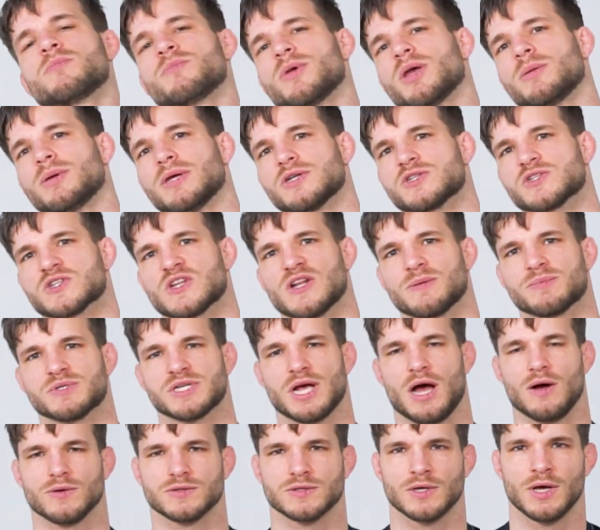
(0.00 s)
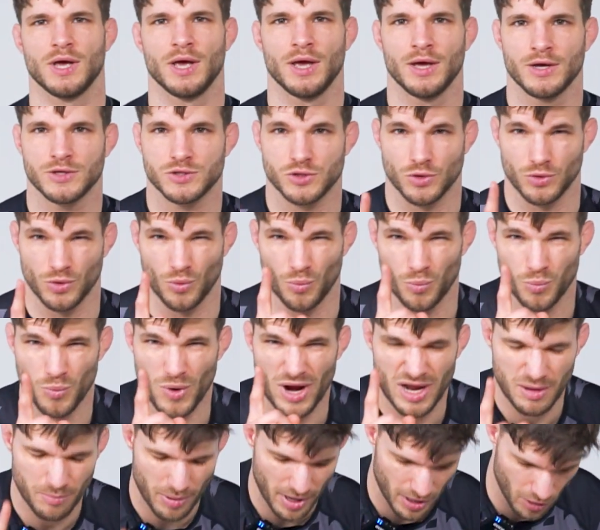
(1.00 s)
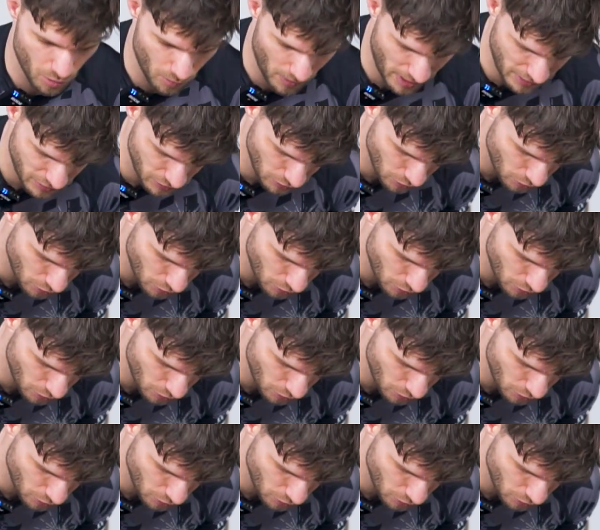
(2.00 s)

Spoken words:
maybe it slips out. So the way better way to